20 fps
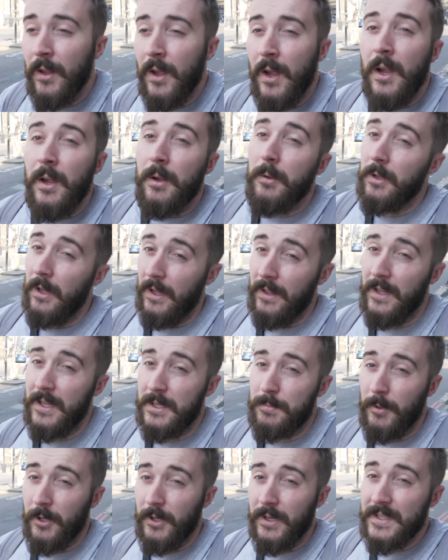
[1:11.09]
And let's
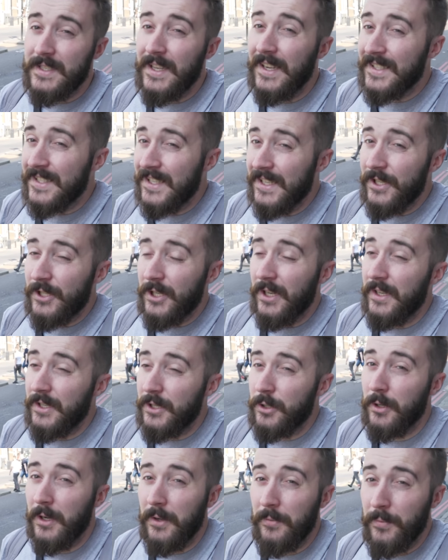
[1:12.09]
be honest, that t-shirt is
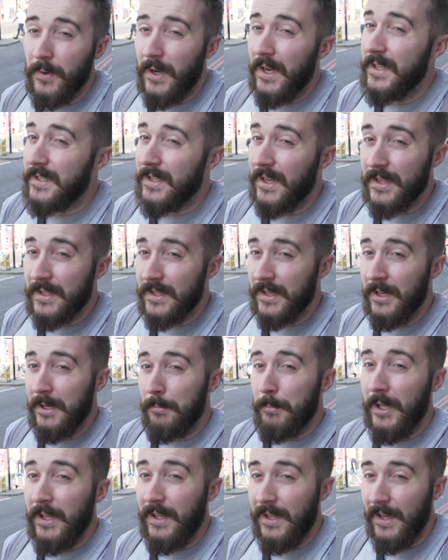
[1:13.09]
straight fire, so it's gonna
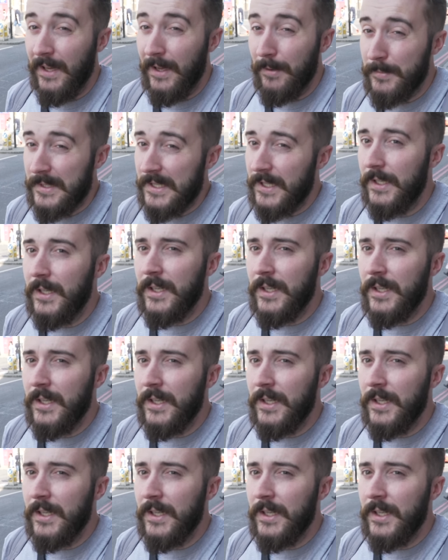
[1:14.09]
be kept.